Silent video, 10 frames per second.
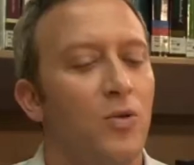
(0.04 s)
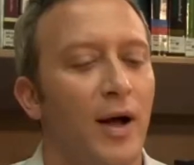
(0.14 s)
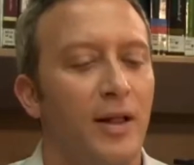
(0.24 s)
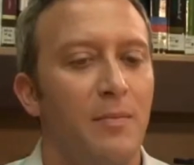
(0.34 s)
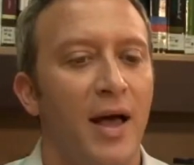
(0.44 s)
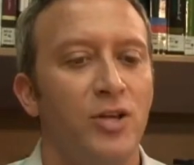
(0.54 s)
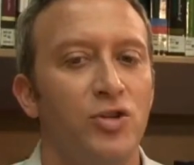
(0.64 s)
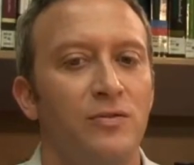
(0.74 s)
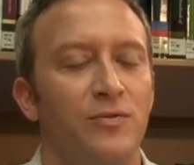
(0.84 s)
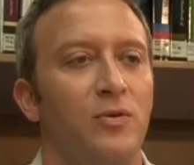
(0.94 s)
I'd
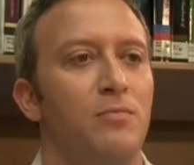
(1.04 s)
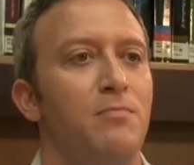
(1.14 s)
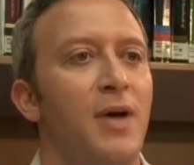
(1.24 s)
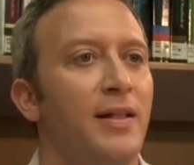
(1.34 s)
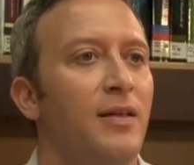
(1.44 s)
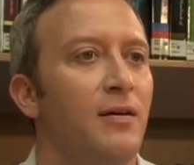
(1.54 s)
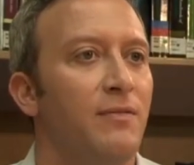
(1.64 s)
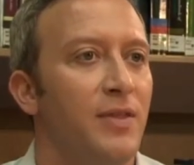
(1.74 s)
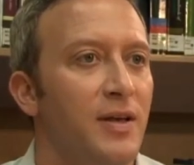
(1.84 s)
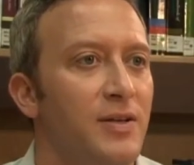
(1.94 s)
imagine for many
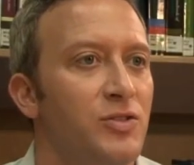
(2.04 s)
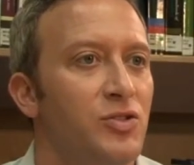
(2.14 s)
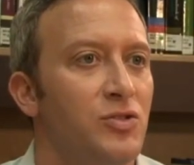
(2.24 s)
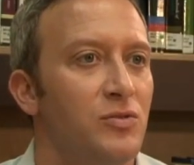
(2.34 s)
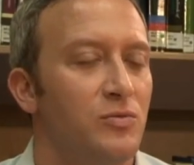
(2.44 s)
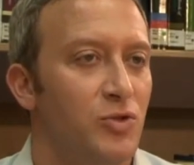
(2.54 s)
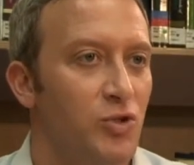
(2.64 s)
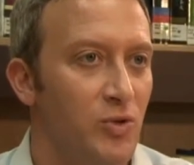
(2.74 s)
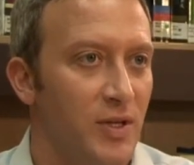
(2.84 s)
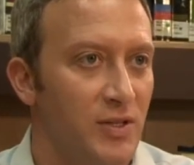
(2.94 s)
of these
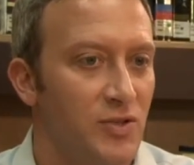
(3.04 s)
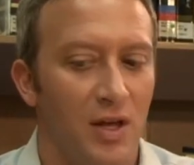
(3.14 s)
students,